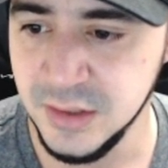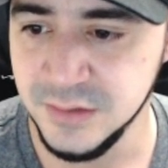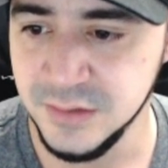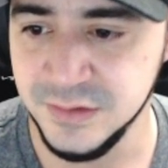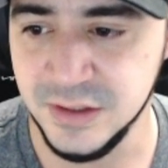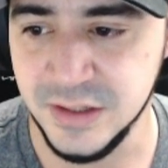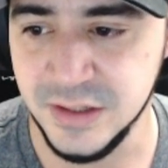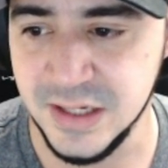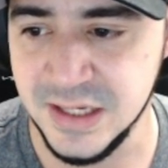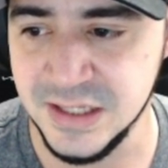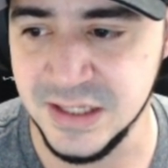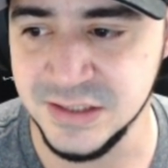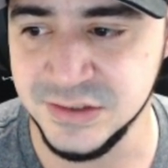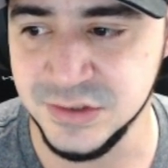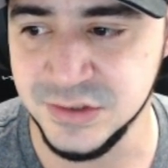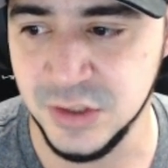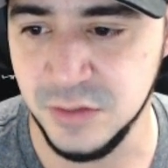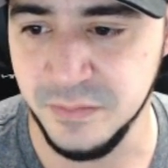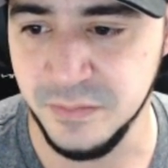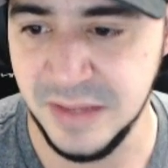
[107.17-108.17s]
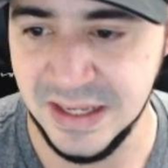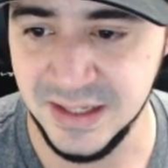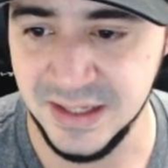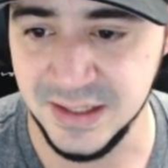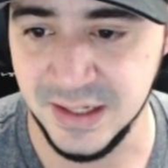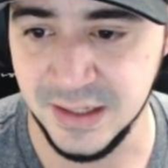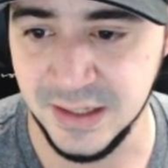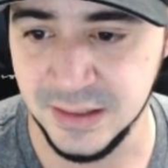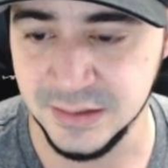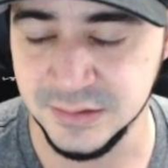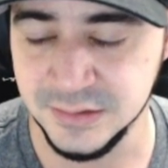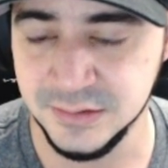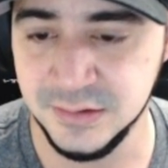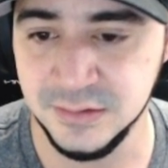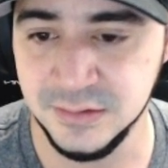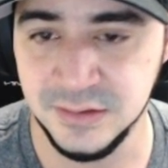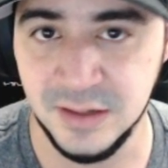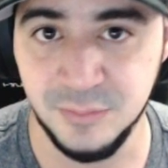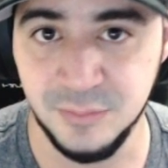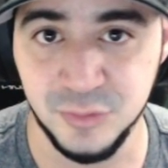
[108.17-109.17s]
There is no main hand
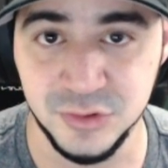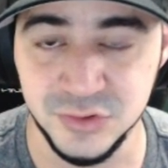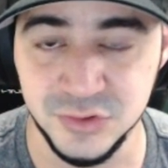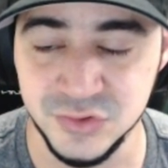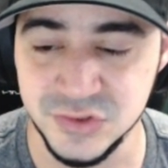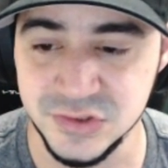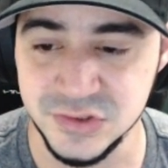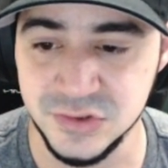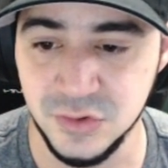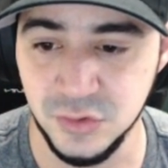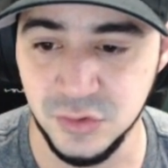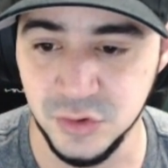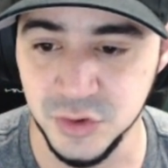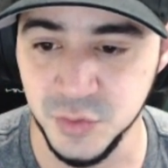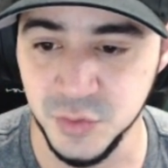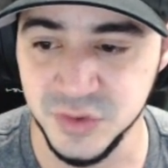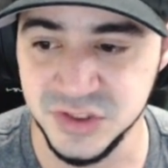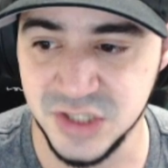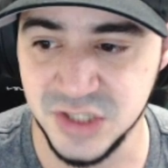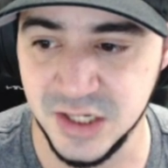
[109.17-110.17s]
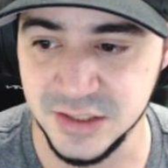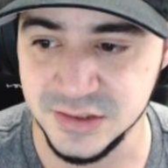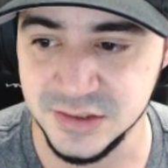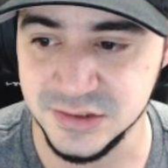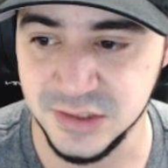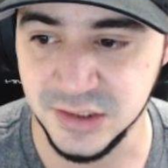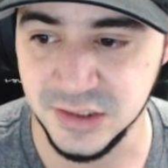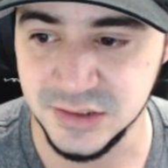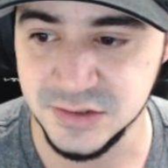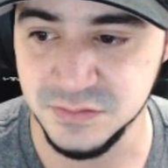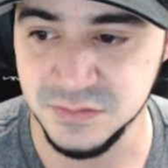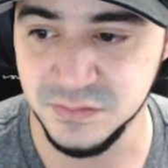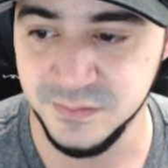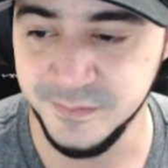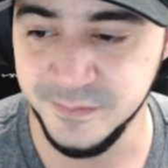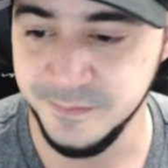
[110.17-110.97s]
that produces gold, which kind of sucks.